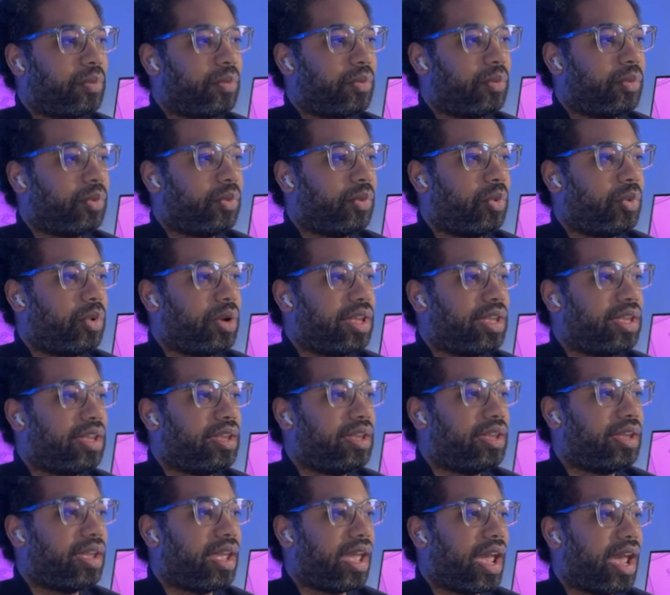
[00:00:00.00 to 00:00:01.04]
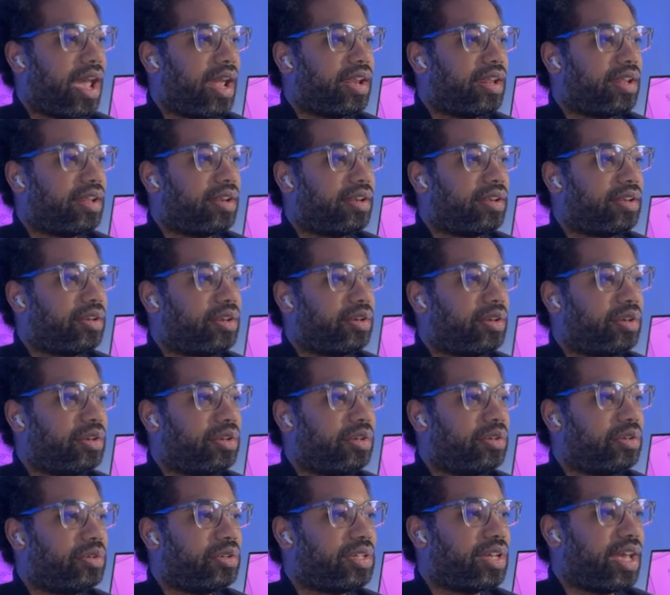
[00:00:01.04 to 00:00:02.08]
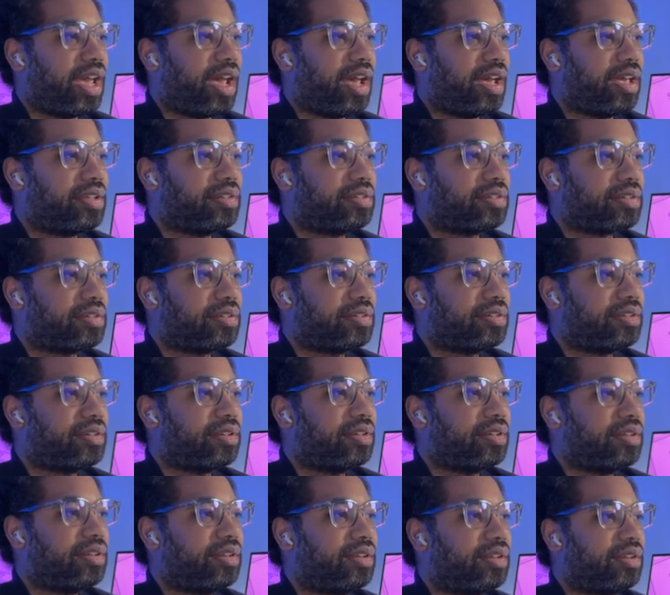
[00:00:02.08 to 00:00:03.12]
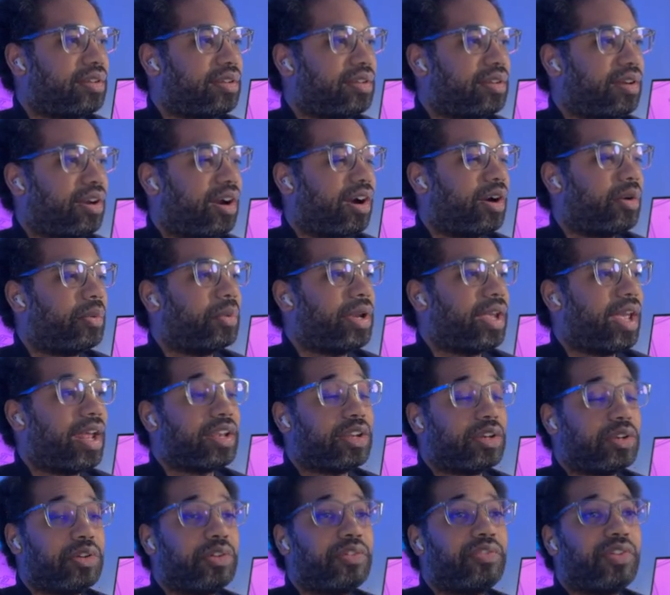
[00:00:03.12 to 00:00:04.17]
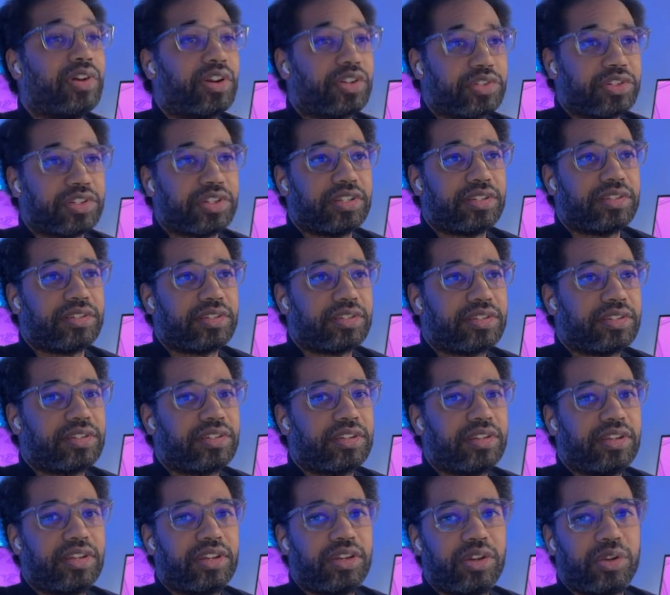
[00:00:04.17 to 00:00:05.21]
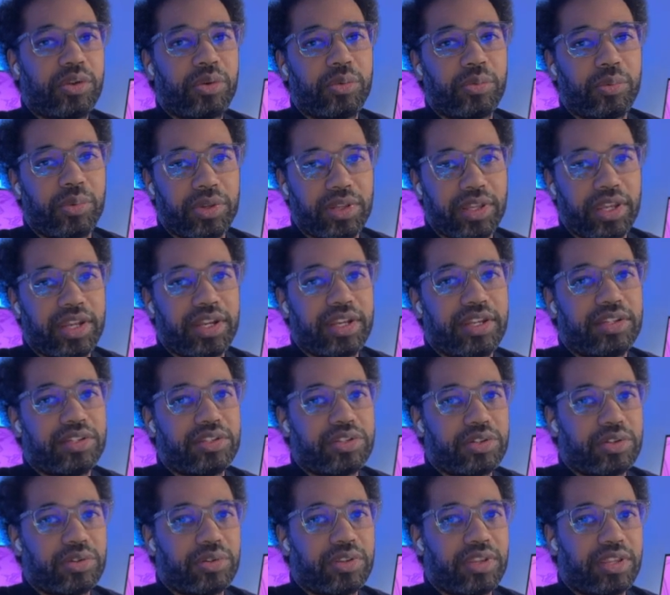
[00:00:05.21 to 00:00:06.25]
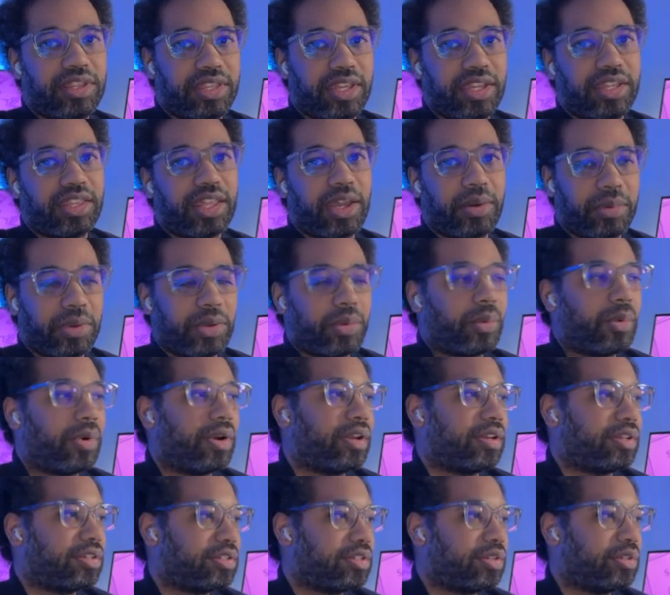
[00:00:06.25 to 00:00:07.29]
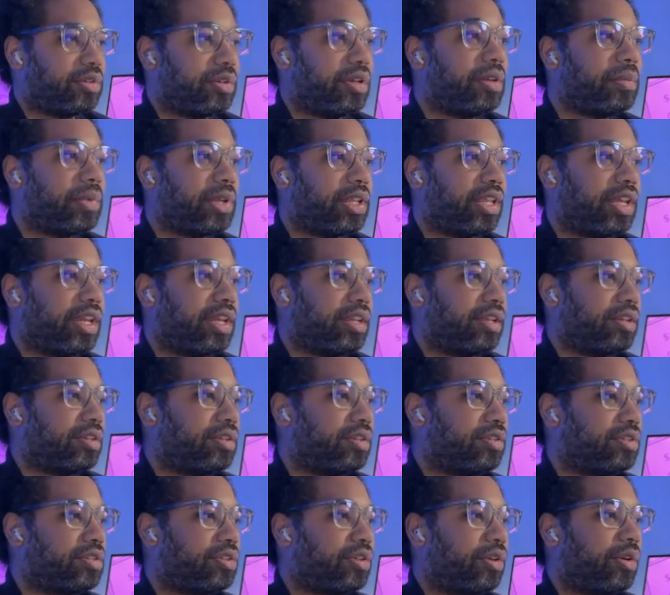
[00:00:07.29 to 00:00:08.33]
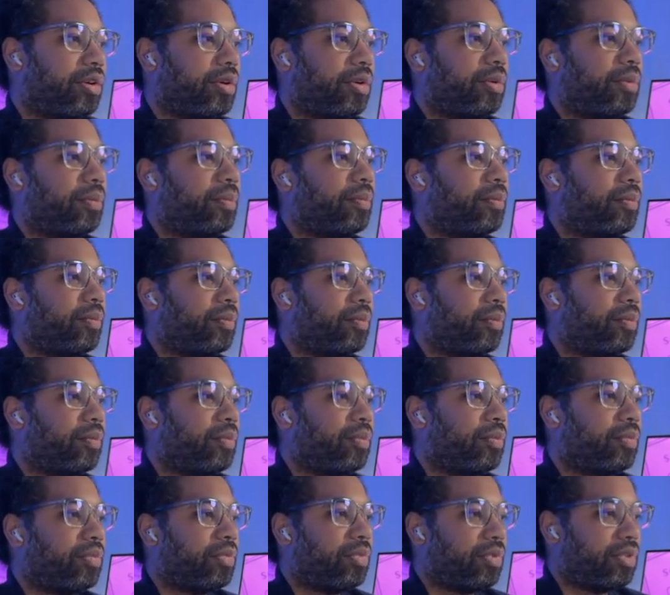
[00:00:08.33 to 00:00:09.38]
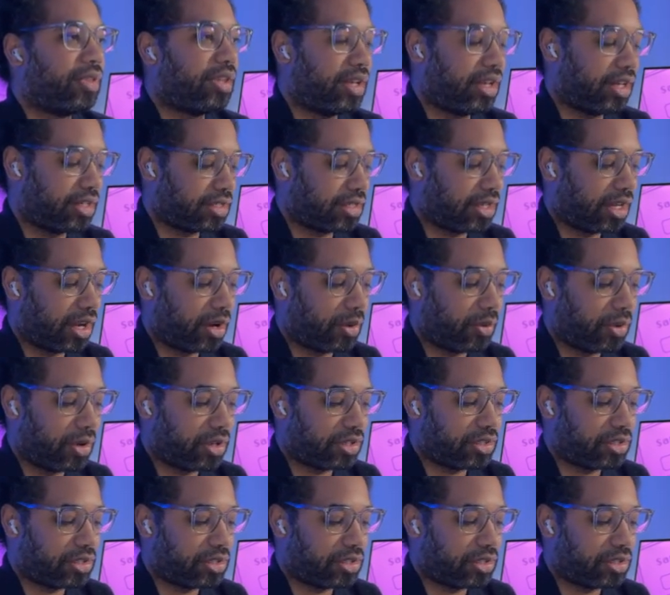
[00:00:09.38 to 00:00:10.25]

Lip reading: we added new tasks, or we added new functions related to the thing that we want to emulate. So the next thing I want to